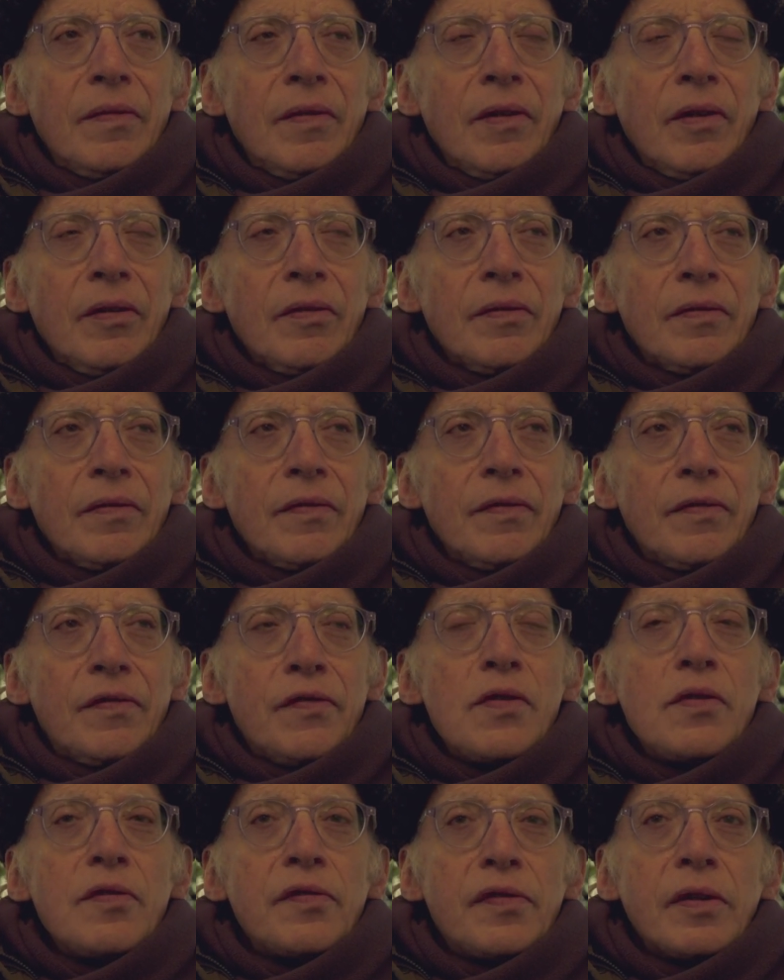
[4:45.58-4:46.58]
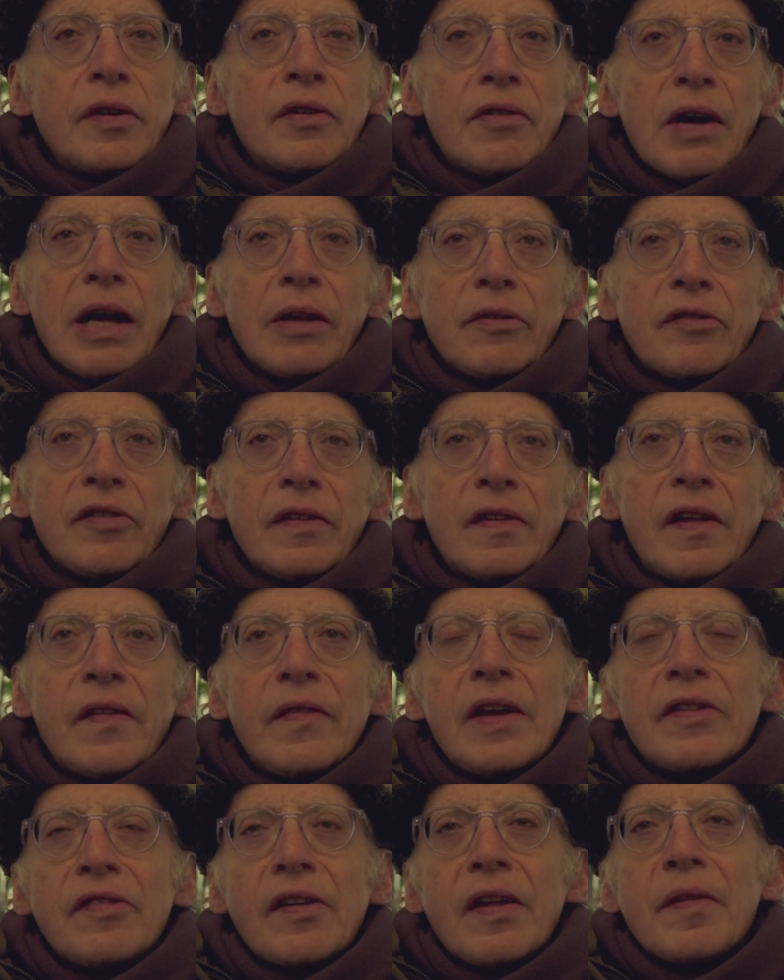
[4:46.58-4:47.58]
on fruitful grounds. And then
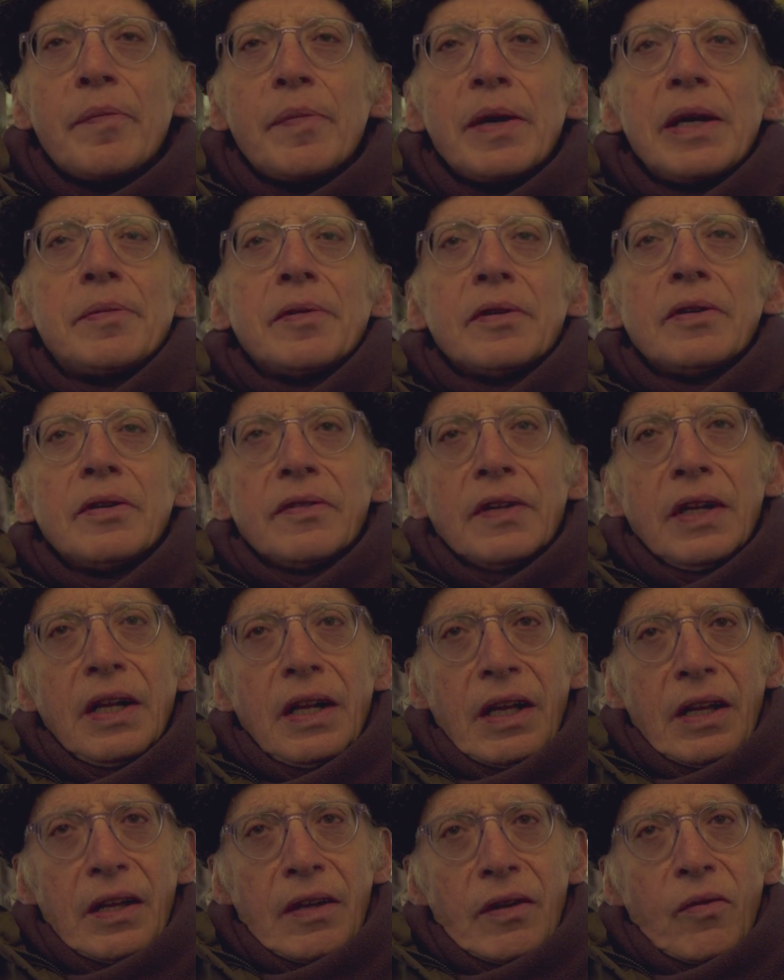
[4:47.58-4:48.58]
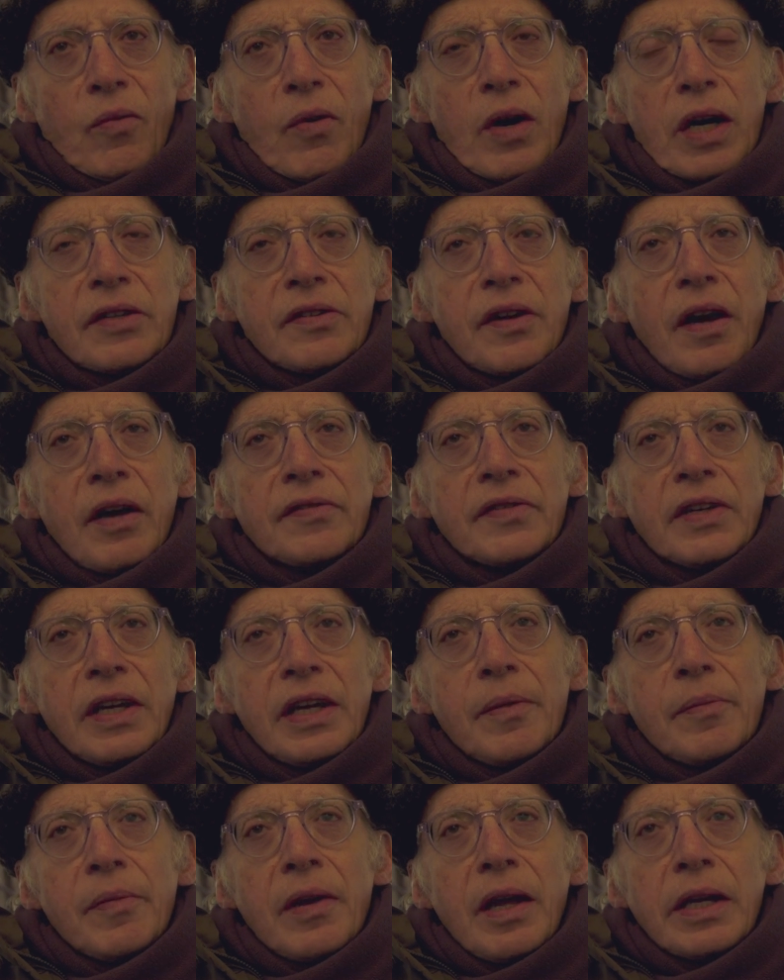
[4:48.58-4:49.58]
there's other people who worked after
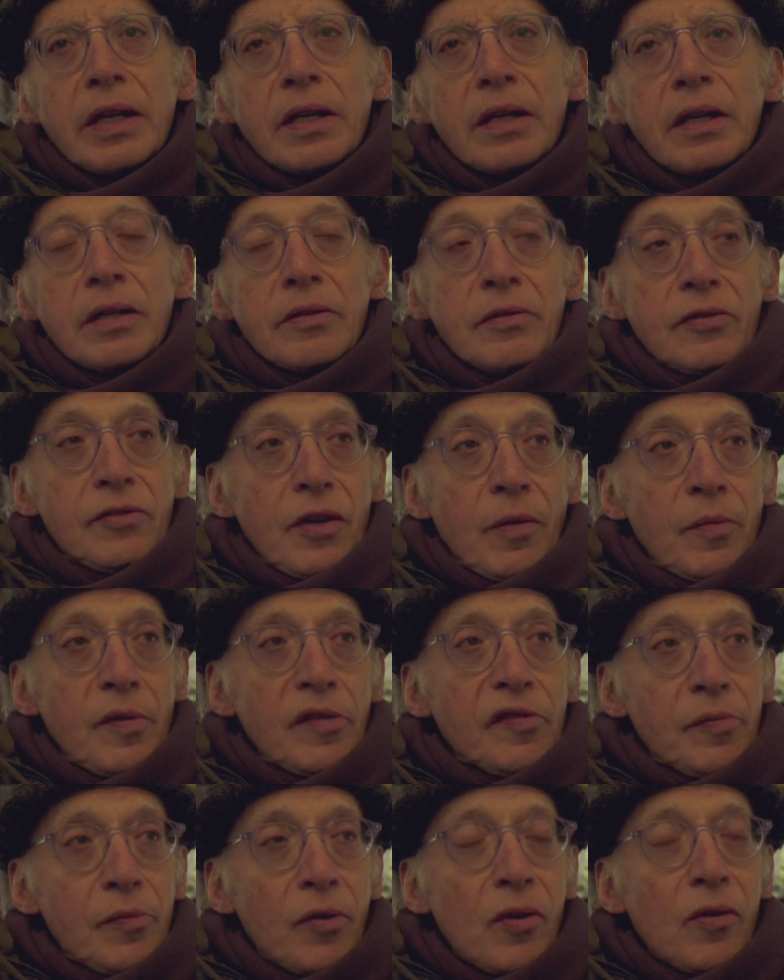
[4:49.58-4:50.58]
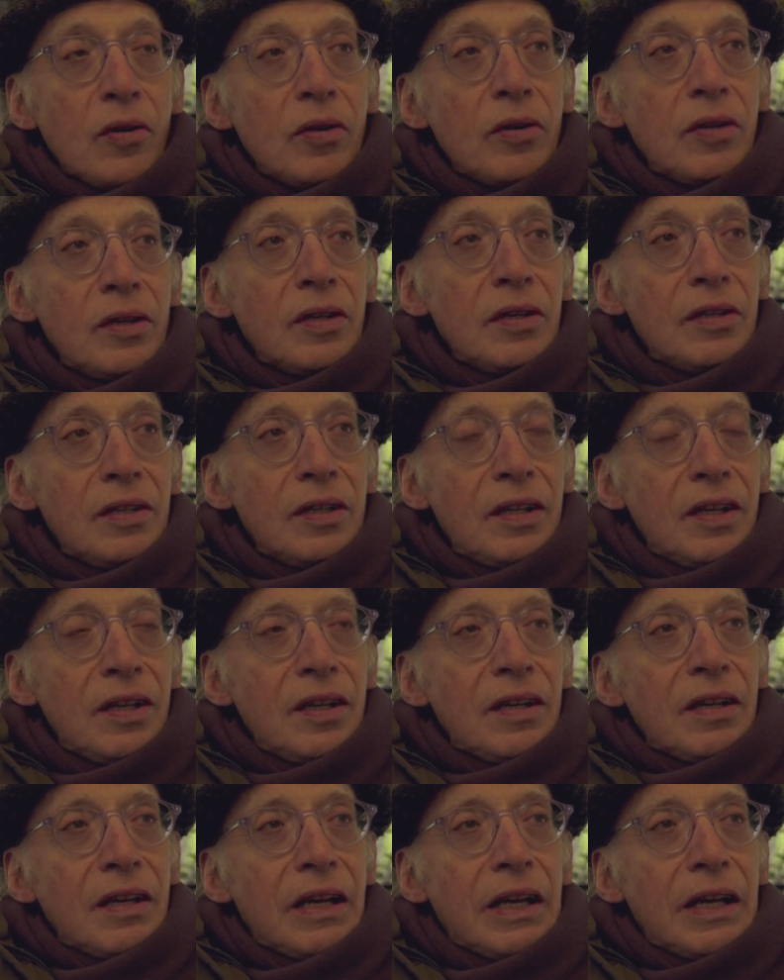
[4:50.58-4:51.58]
him, like Thomas More
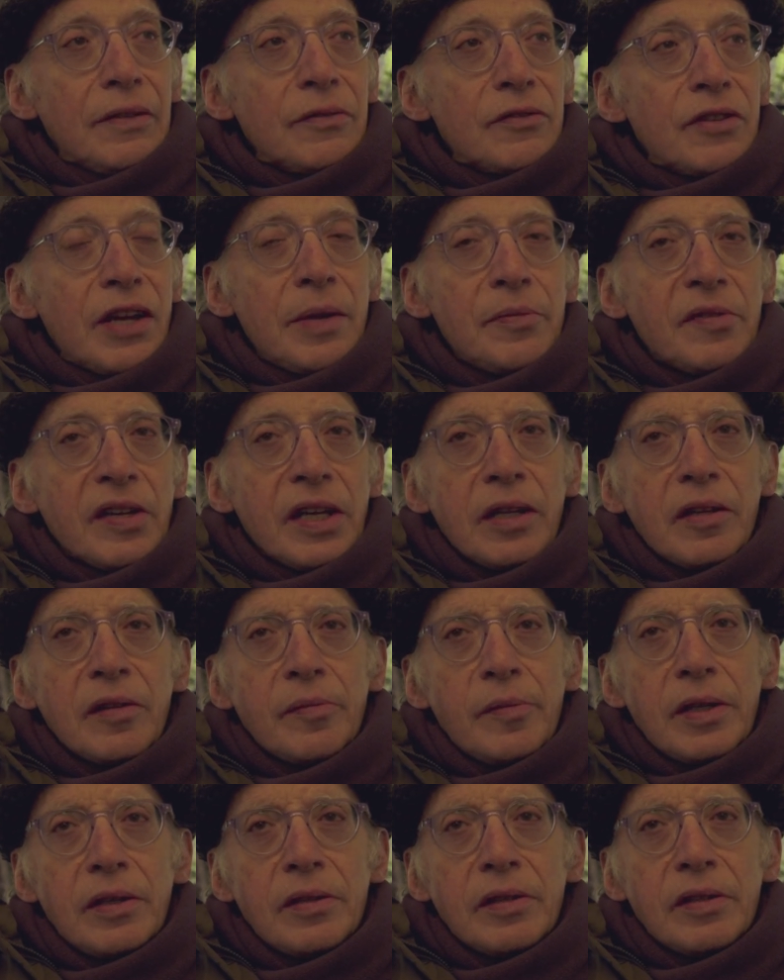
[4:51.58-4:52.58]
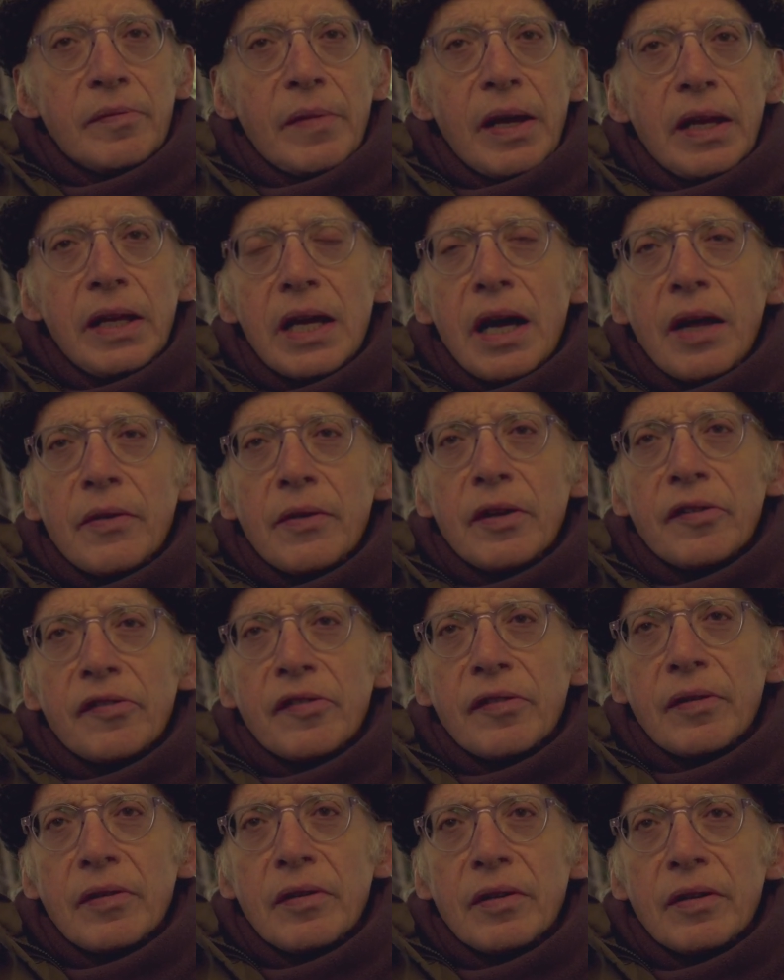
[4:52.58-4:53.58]
and James Hillman and many others,
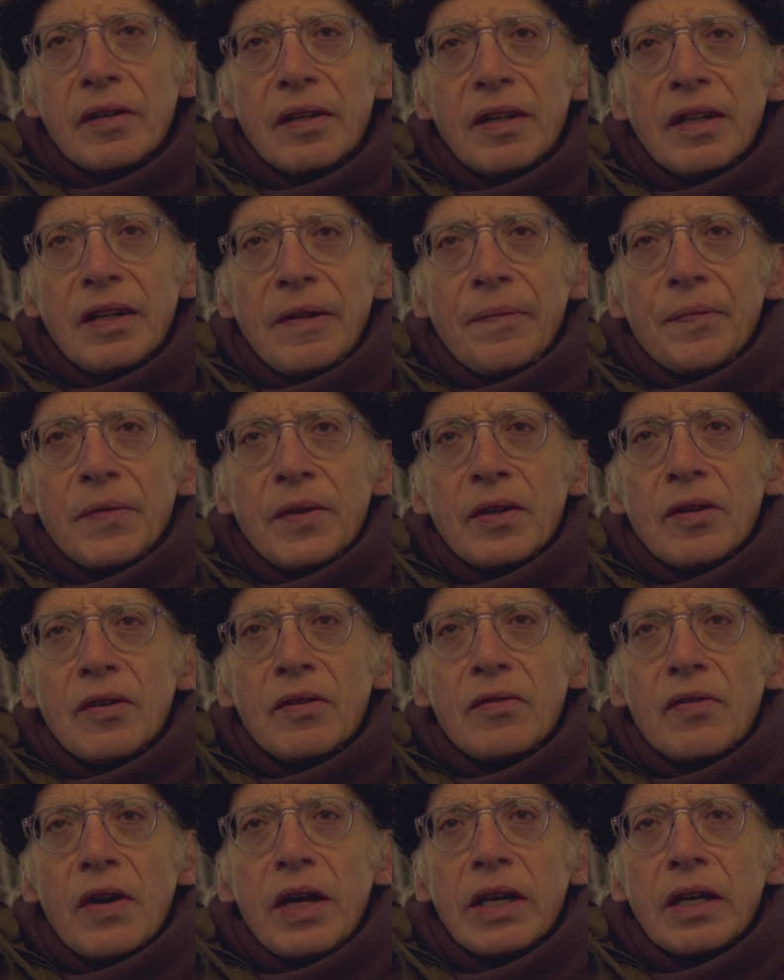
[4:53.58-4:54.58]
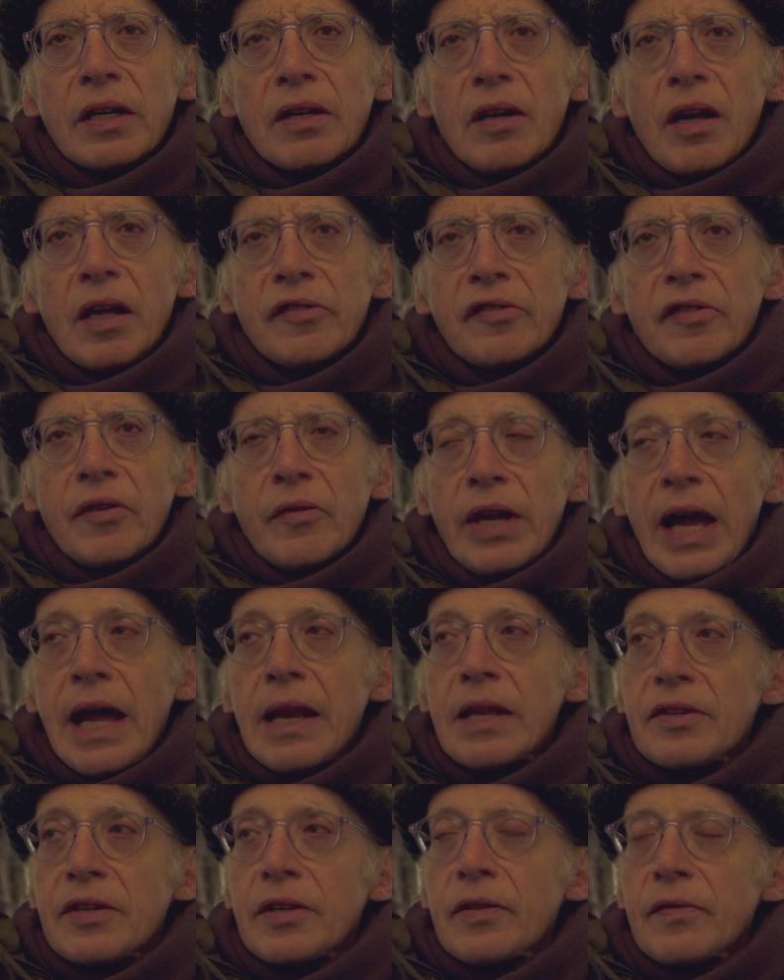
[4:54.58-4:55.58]
who've recognized the
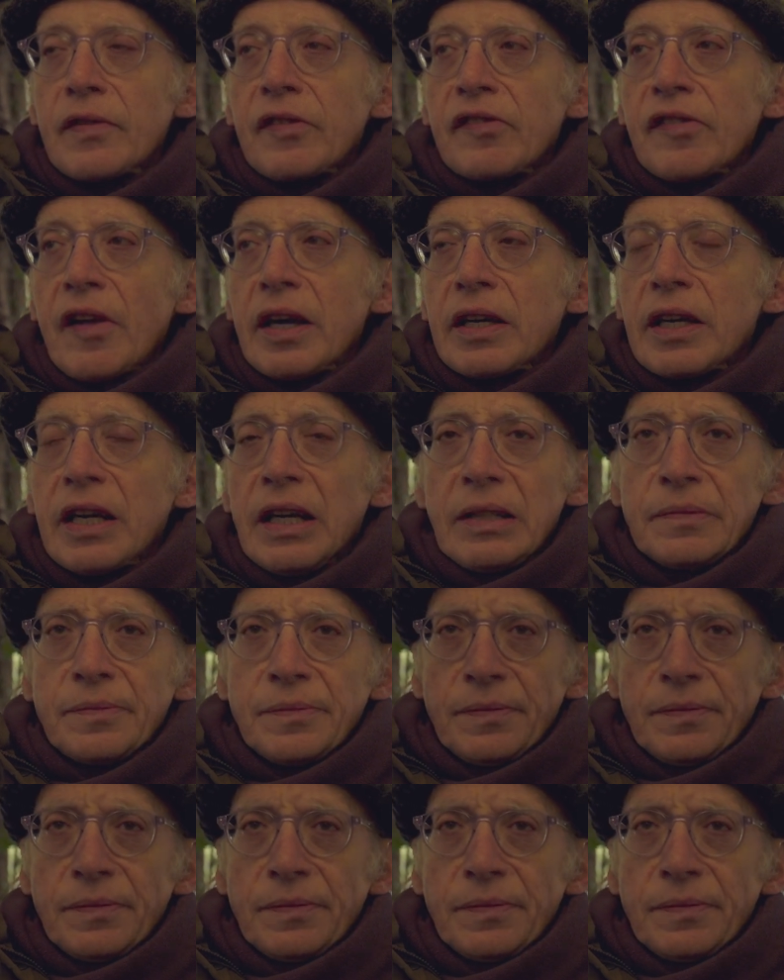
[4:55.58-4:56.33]
reality of the psyche